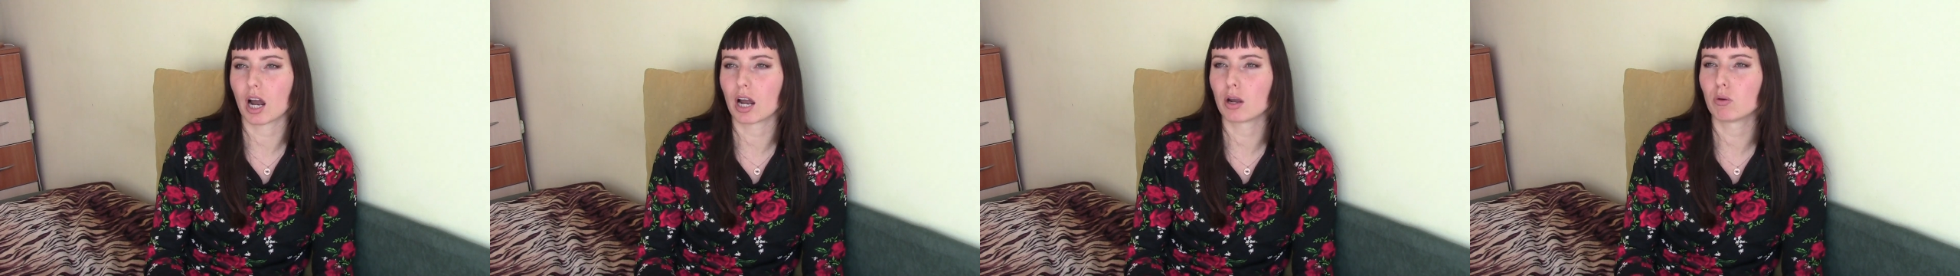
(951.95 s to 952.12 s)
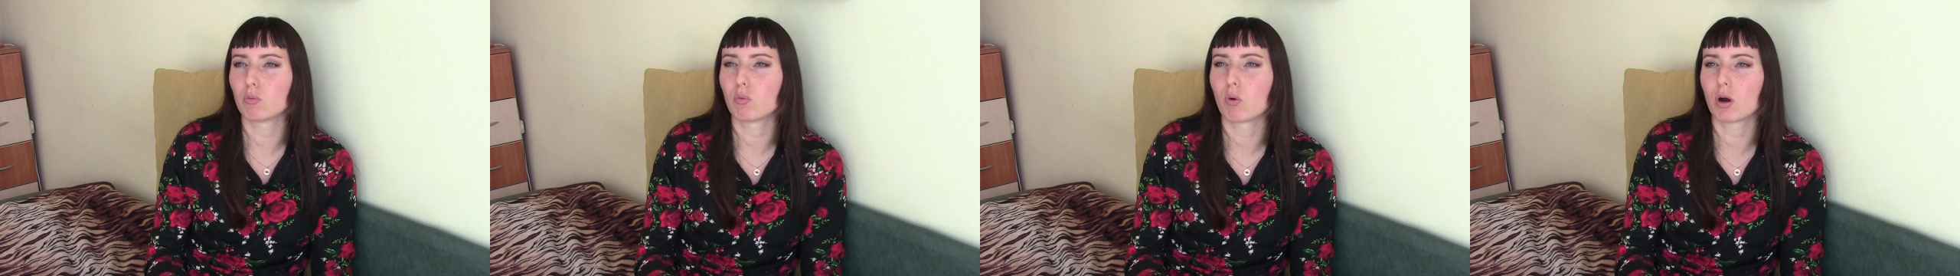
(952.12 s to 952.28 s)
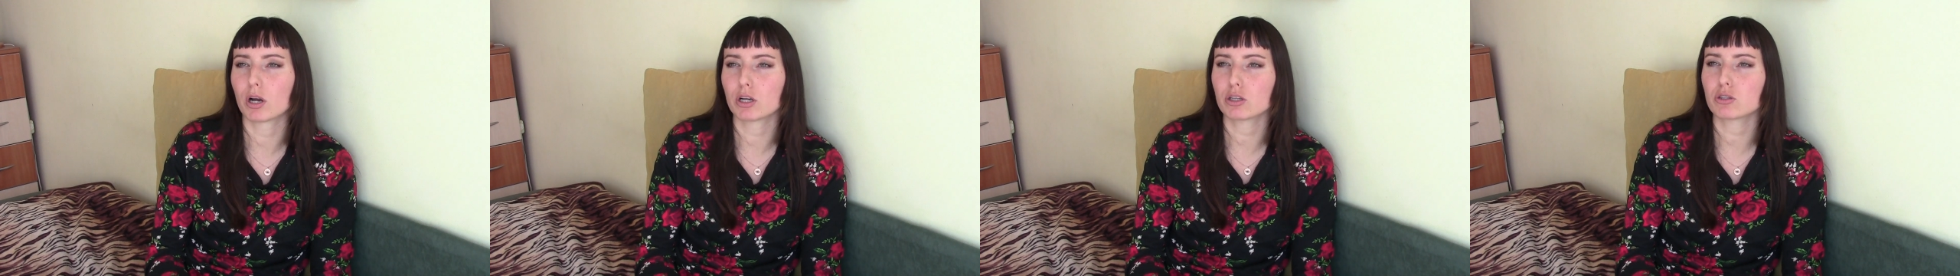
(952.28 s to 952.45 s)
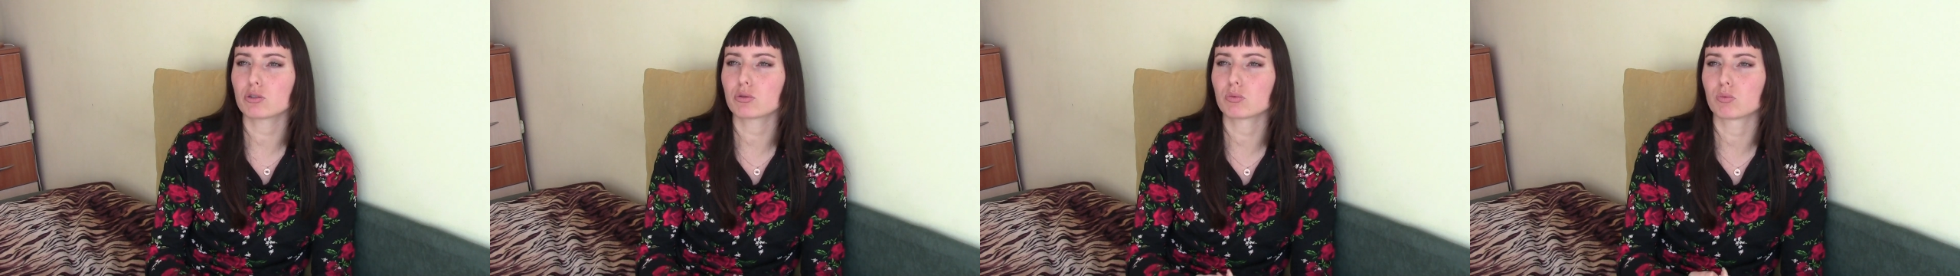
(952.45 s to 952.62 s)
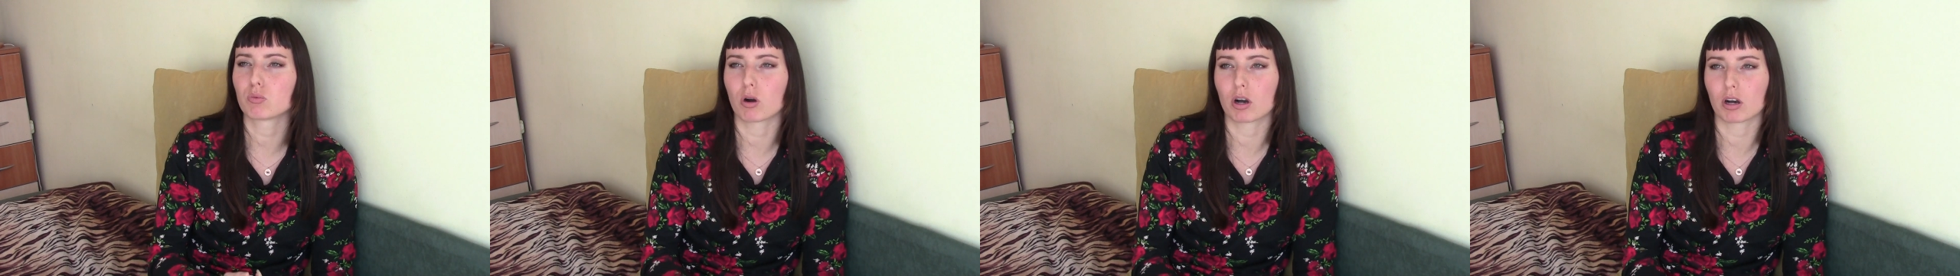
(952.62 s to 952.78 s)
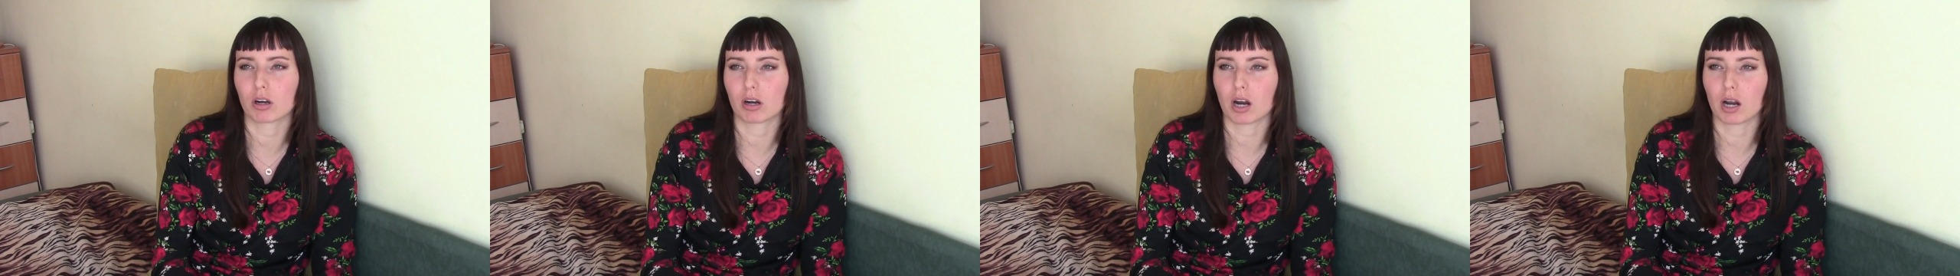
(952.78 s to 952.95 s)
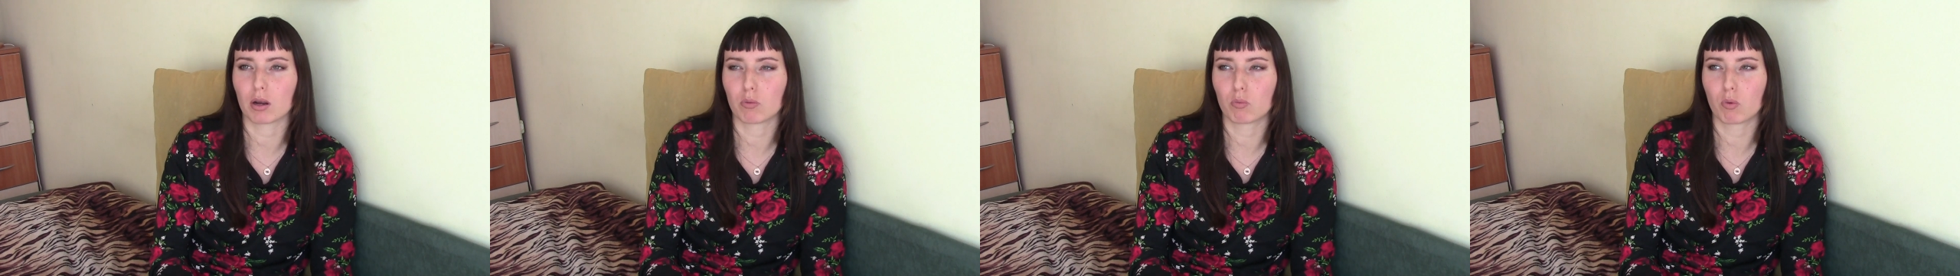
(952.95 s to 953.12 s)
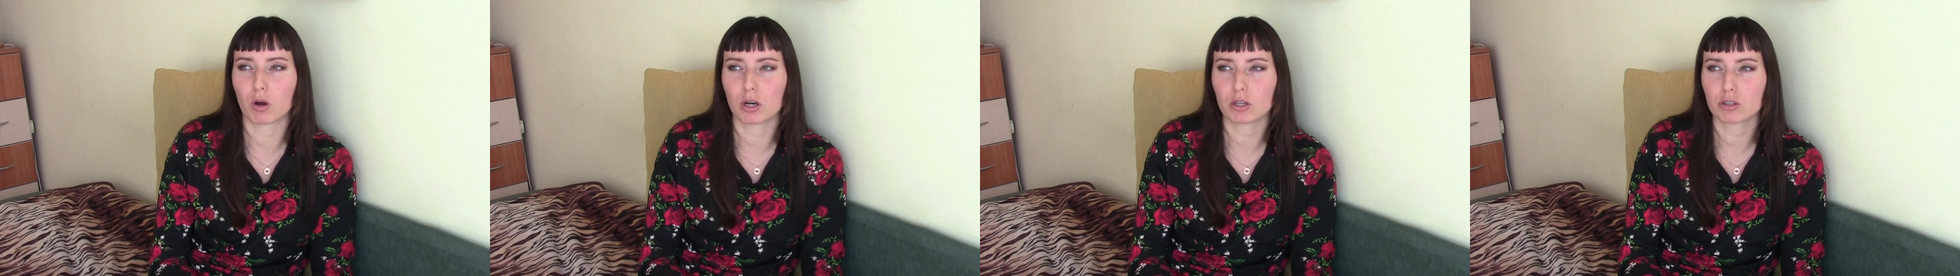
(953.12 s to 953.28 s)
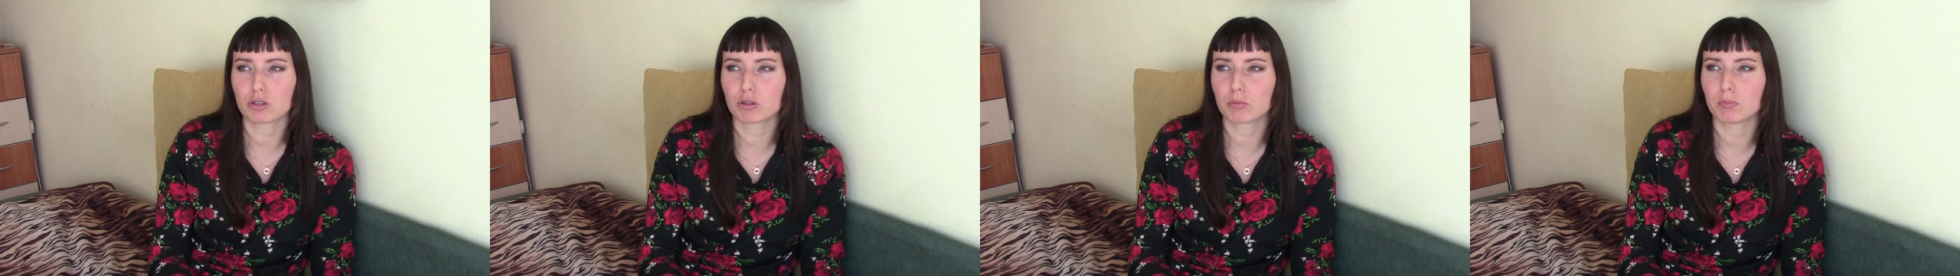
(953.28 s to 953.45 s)
I want to work. I
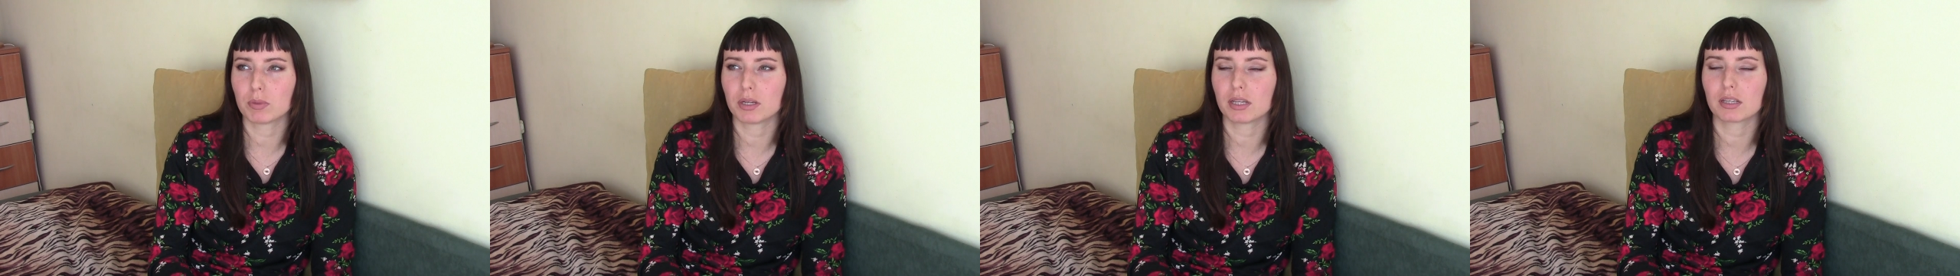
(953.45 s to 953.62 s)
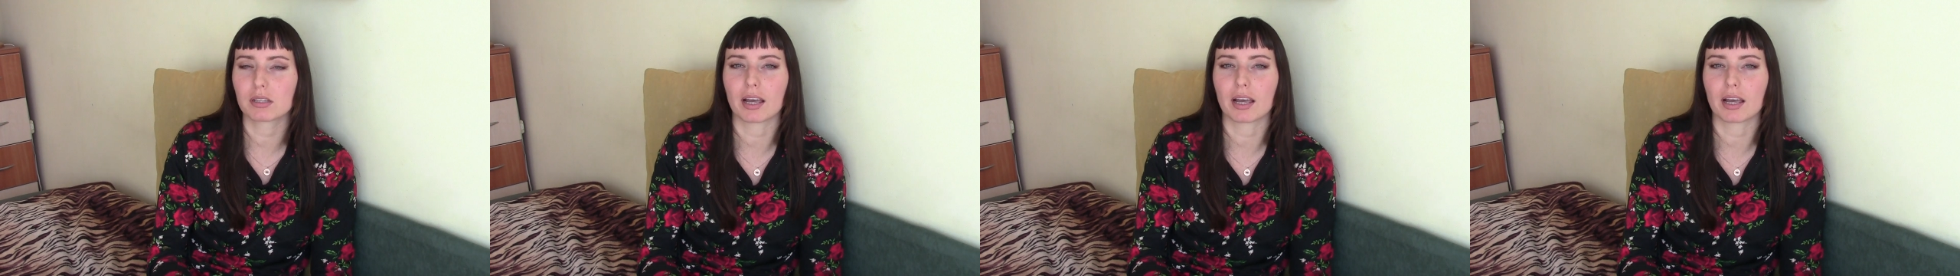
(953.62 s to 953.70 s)
want to be